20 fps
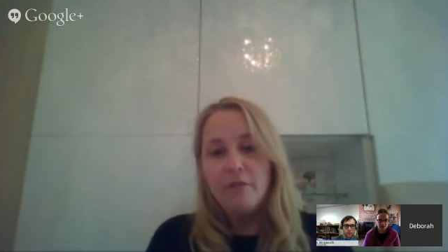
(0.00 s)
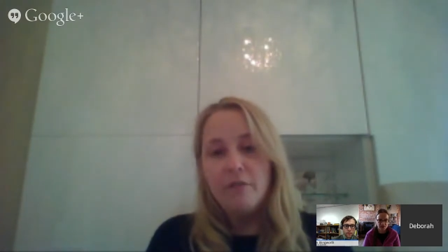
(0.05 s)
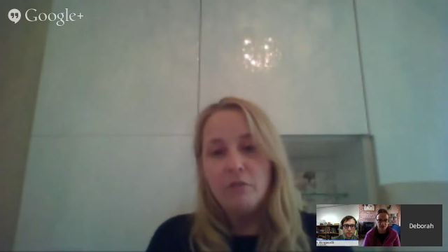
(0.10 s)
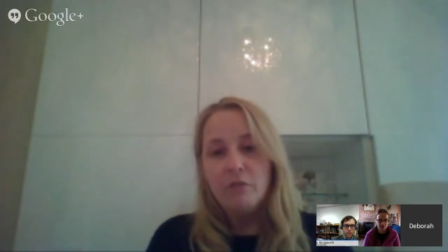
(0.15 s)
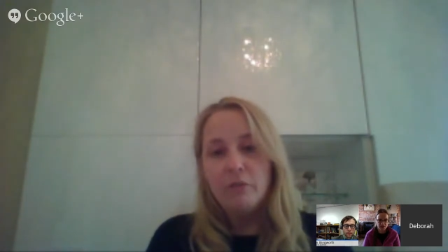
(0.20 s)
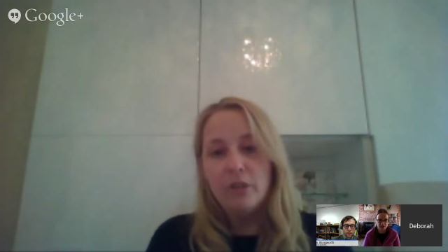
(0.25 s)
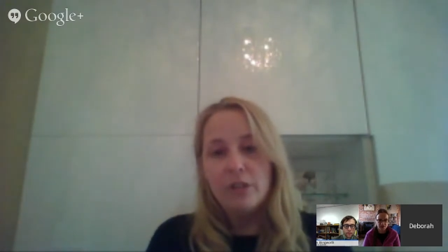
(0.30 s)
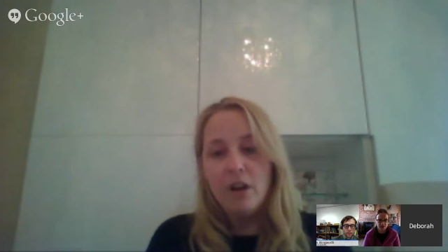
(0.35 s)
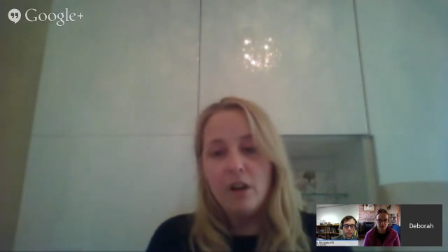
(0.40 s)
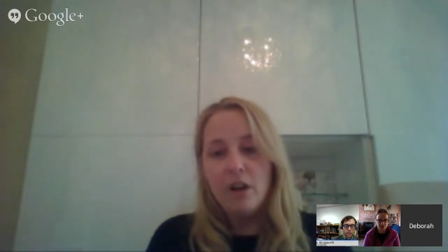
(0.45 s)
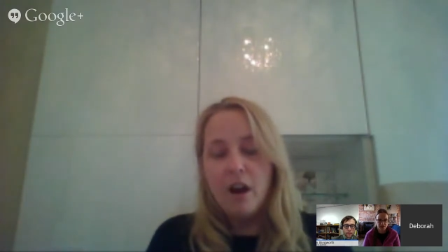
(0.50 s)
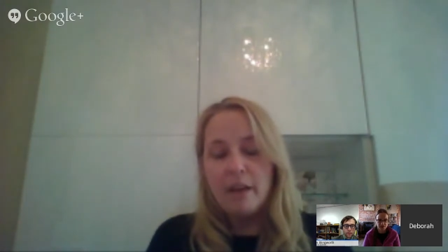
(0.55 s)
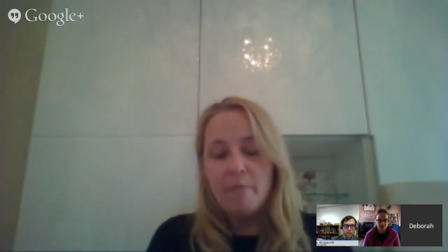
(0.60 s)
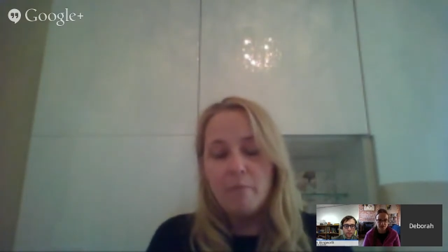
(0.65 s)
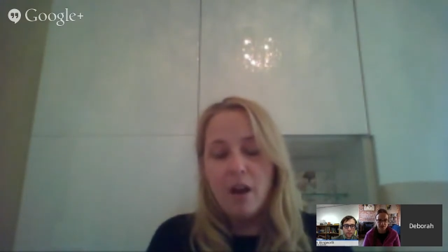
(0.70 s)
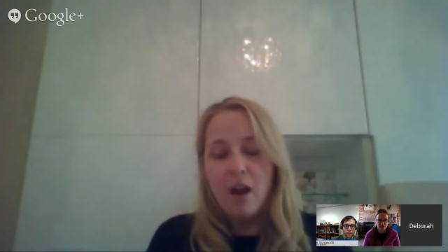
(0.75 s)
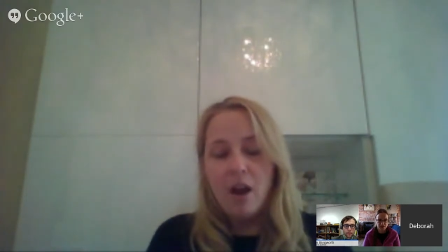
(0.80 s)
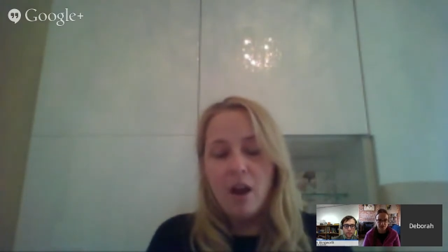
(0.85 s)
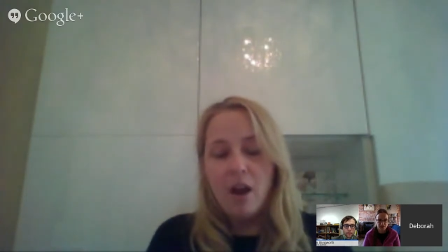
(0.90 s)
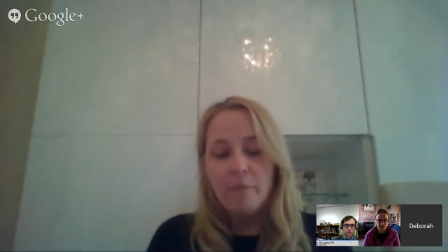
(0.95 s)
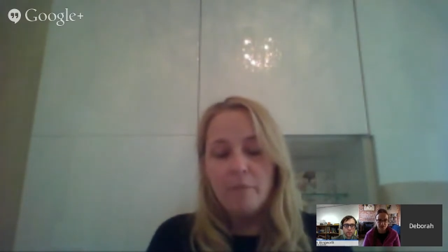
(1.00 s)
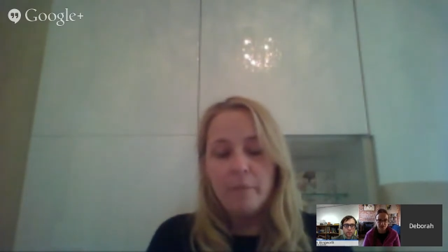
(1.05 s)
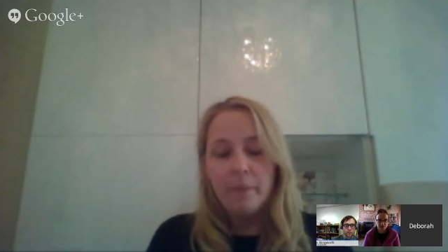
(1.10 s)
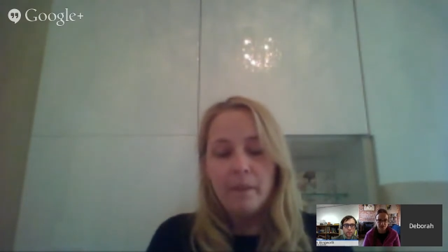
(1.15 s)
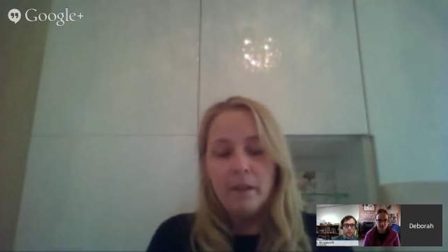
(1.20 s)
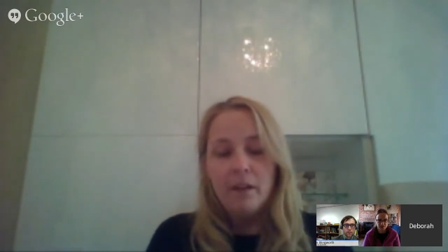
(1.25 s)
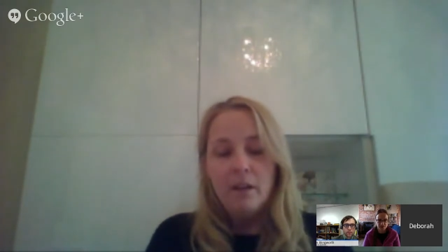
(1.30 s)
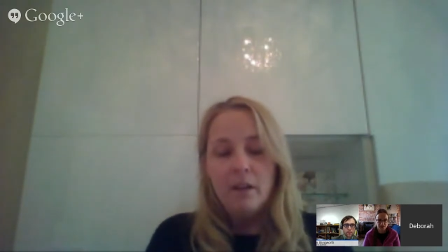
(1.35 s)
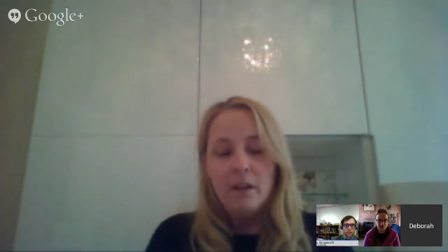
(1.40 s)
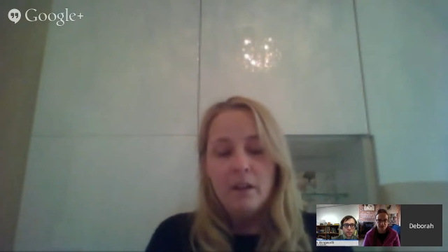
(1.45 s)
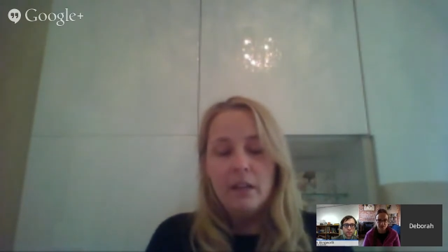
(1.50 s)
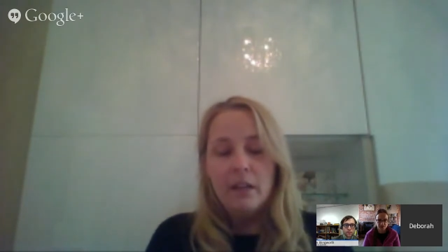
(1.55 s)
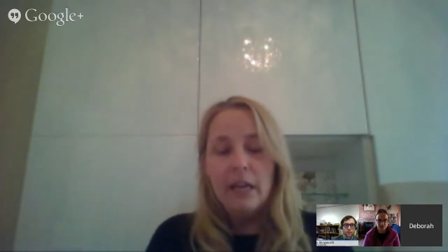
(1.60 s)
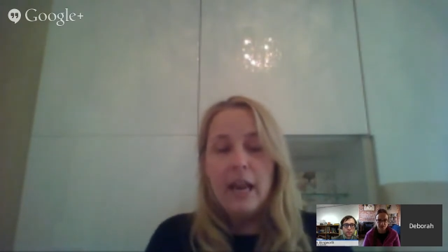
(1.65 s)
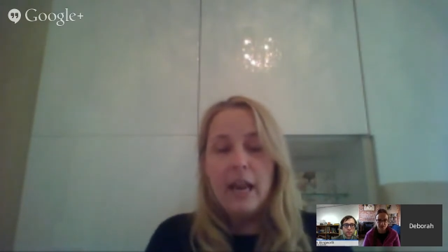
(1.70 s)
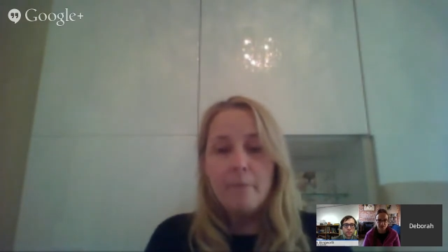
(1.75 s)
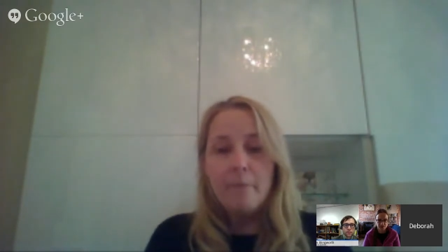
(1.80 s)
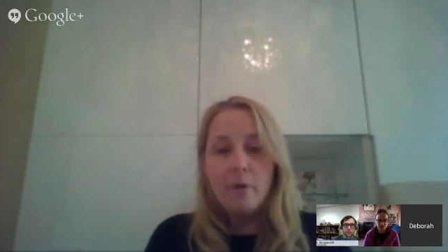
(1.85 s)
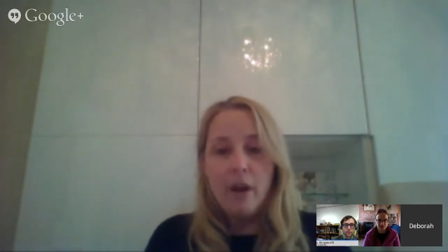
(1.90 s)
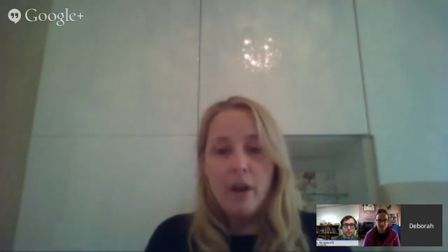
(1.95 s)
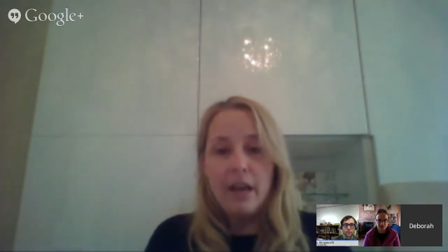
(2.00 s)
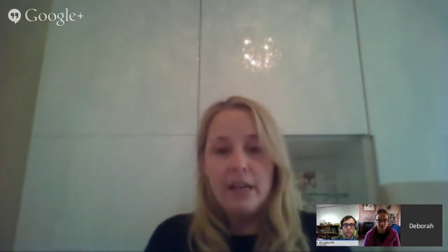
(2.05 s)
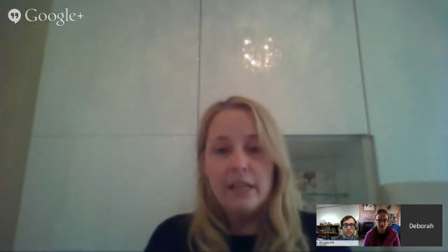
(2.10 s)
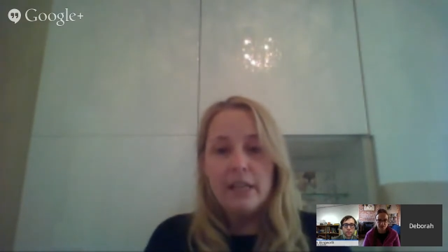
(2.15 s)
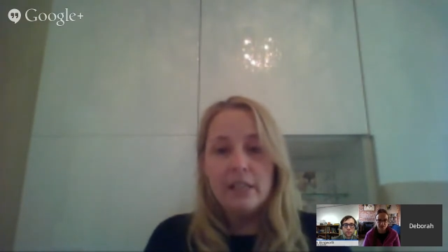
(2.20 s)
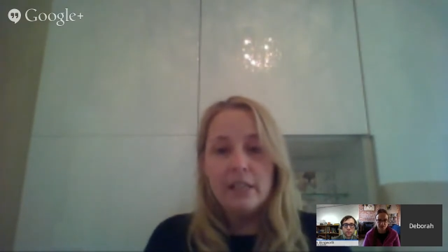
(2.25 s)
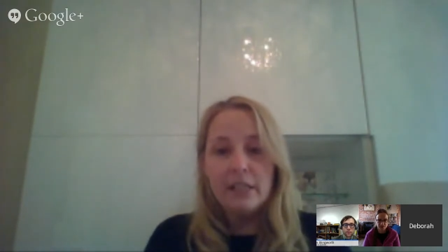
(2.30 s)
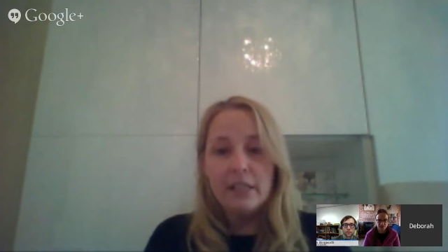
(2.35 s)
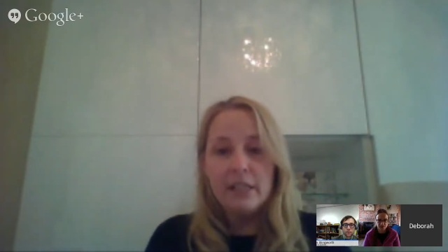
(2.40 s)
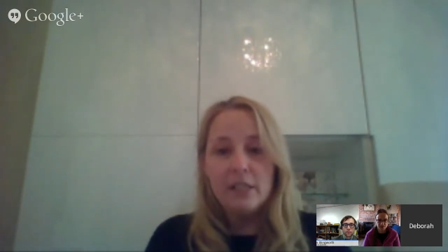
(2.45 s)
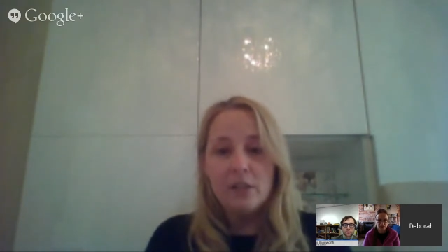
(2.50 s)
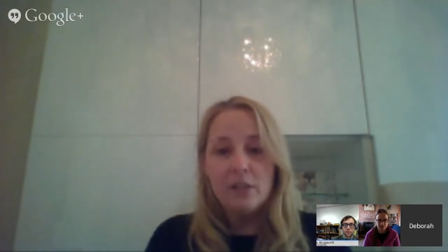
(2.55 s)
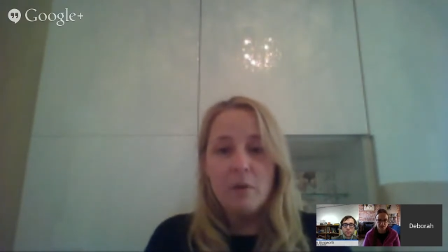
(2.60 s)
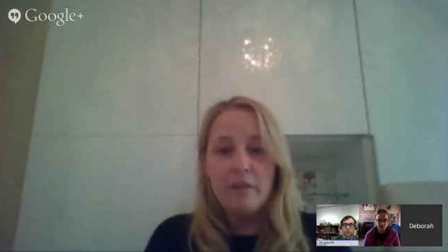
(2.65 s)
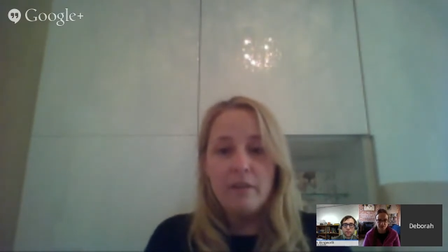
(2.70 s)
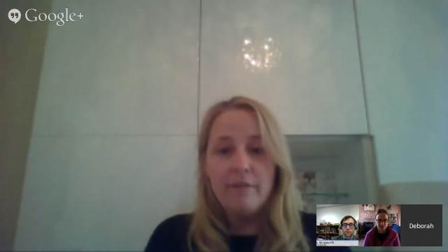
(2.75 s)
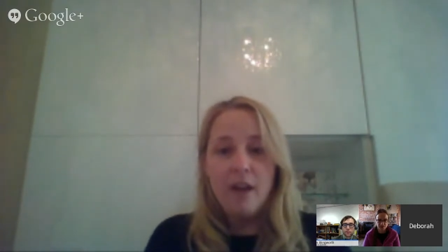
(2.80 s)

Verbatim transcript: for the first time um, Collaborate.